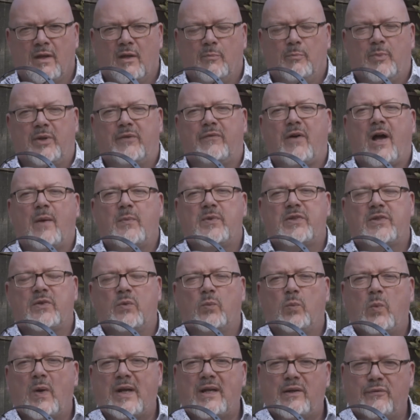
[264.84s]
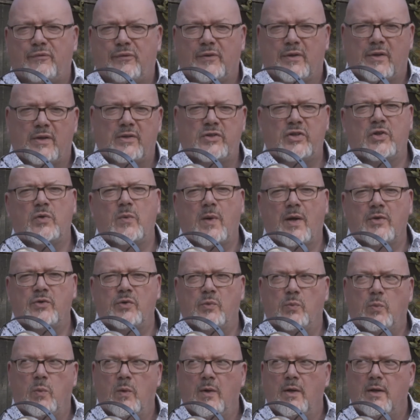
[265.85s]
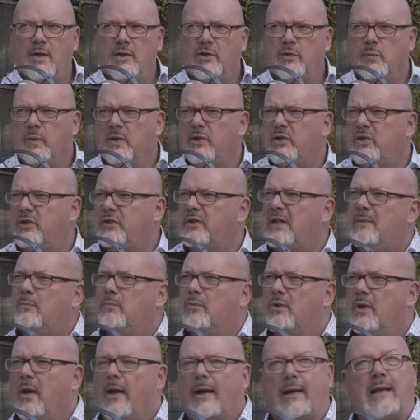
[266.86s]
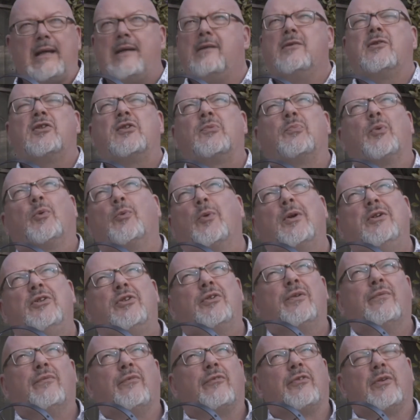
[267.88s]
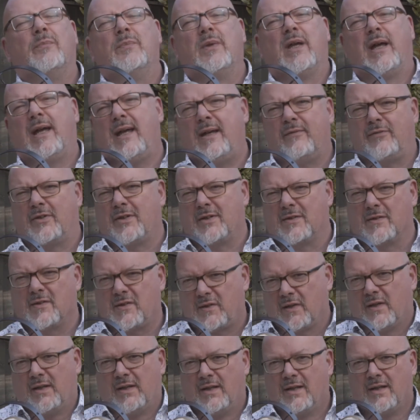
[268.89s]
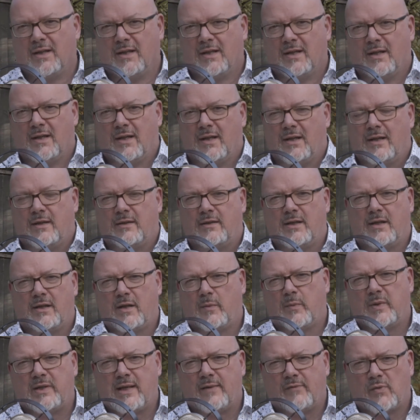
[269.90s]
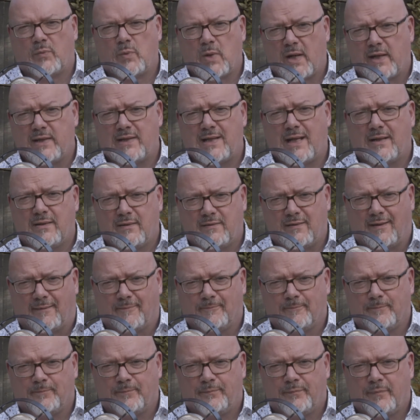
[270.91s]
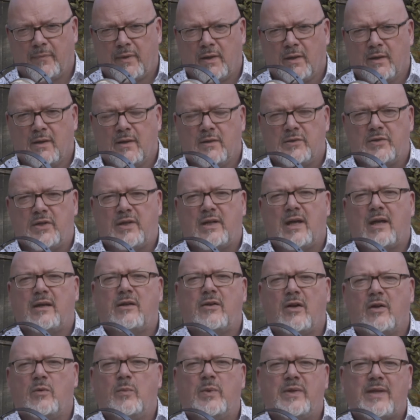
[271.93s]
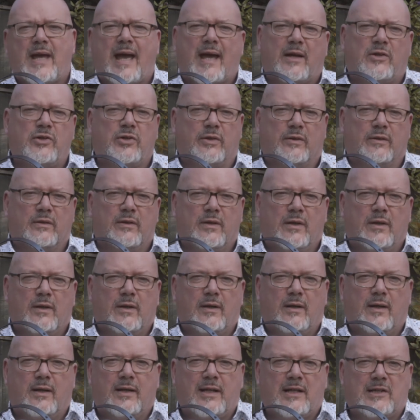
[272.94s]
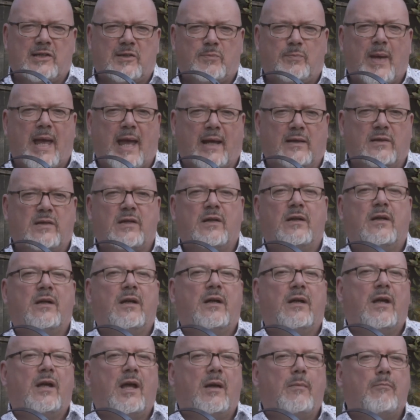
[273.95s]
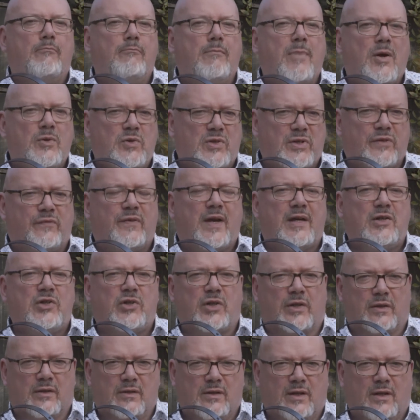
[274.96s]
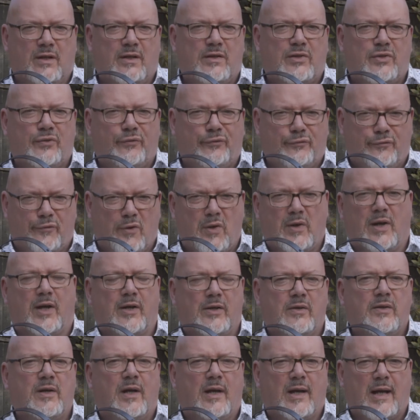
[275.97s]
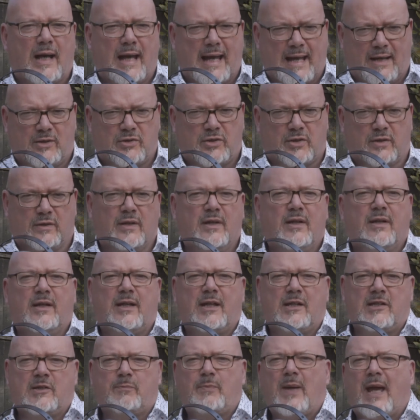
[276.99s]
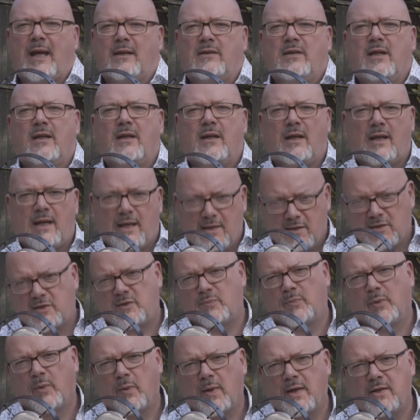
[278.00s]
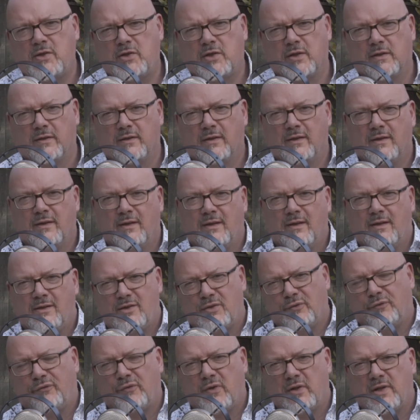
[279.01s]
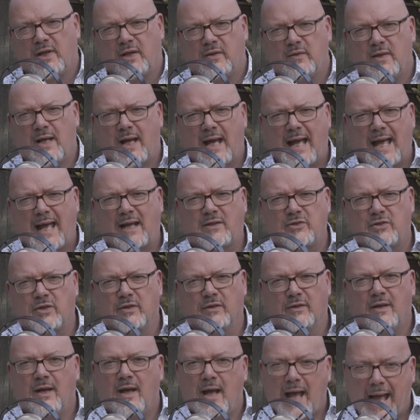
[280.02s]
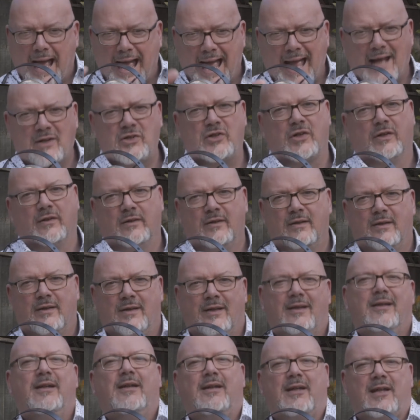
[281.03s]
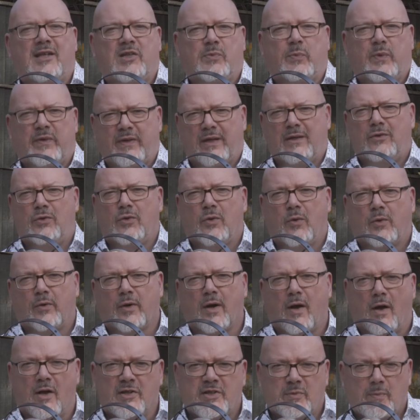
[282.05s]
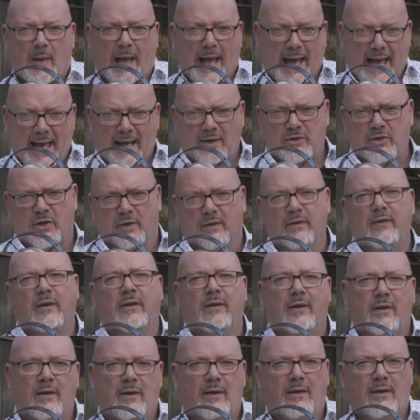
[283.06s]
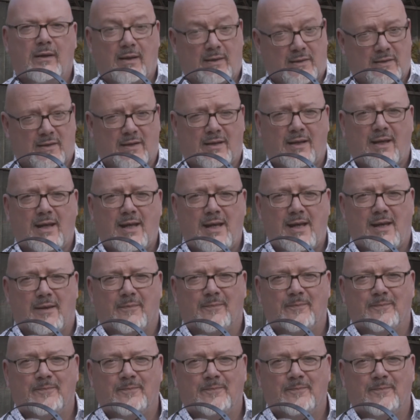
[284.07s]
But if I was to wait for the 200 words which seemed like inspiration from the heavens, then I would never write anything. So get going with action and expect motivation to follow action. Expect inspiration to follow action. Action is within your grasp. Action is the key.